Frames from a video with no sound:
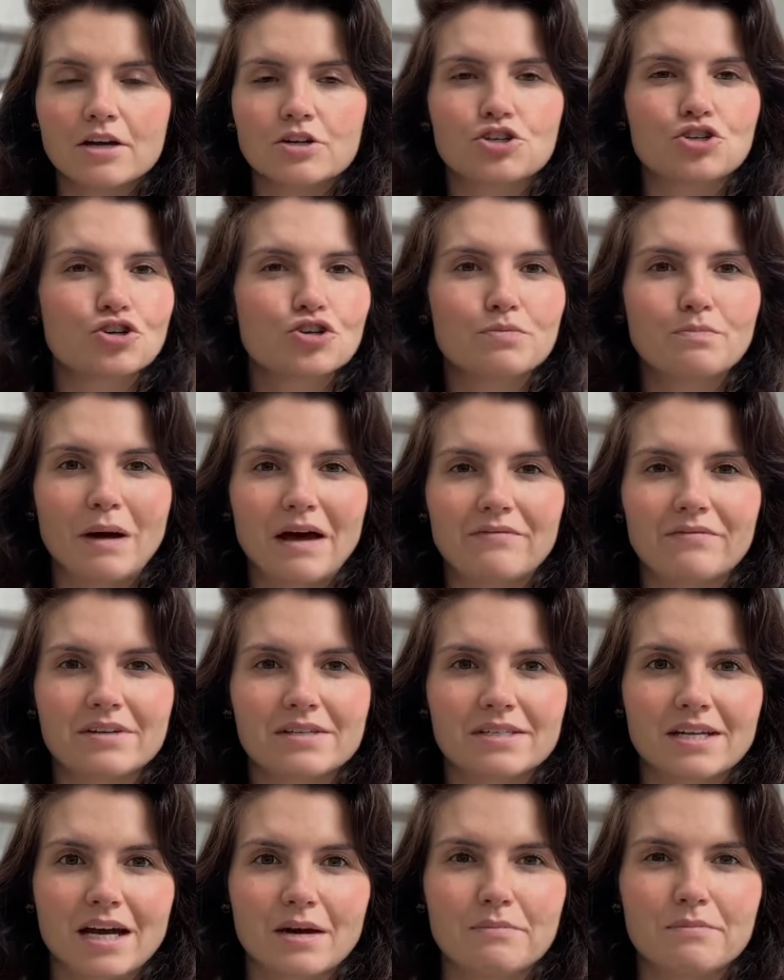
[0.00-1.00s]
just bend the
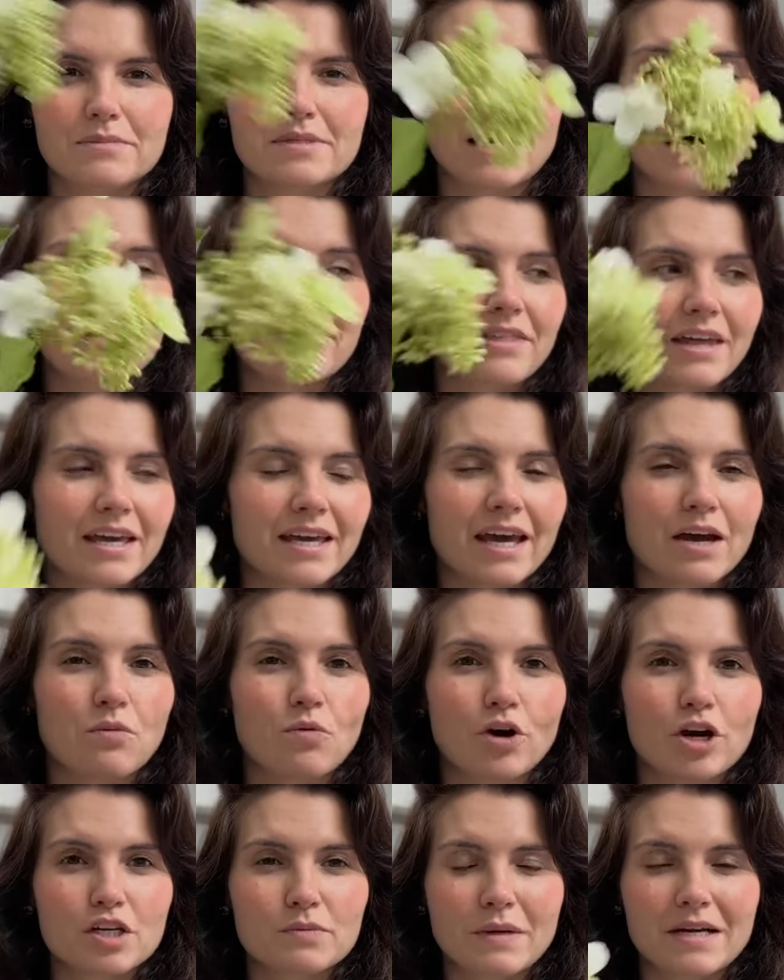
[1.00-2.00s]
stems. I think it
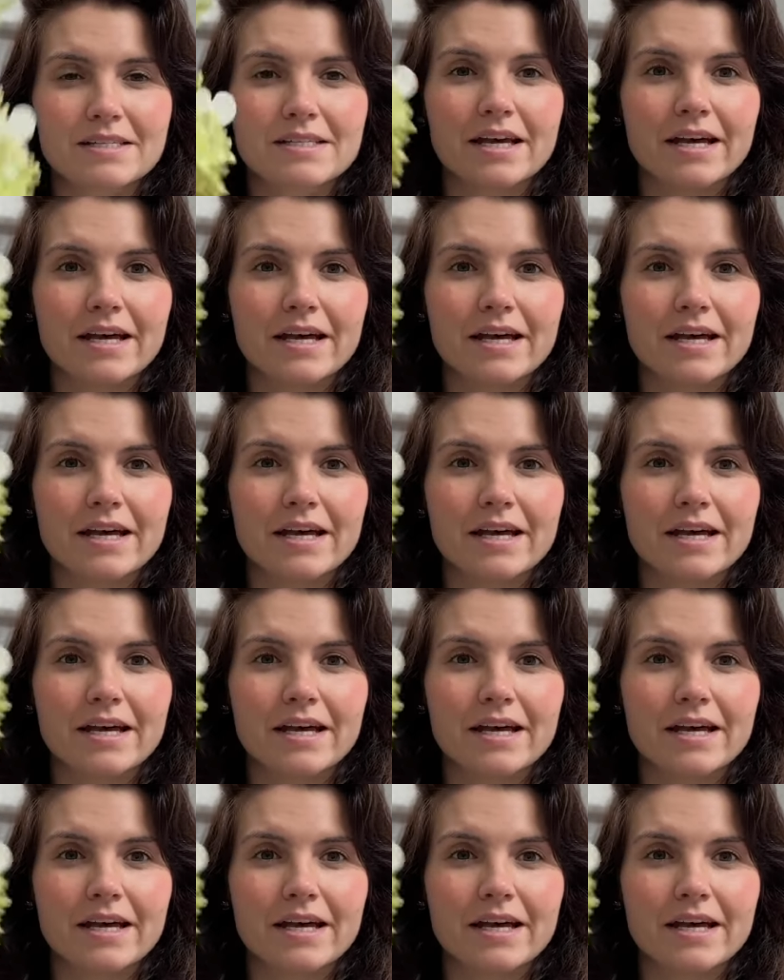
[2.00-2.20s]
works better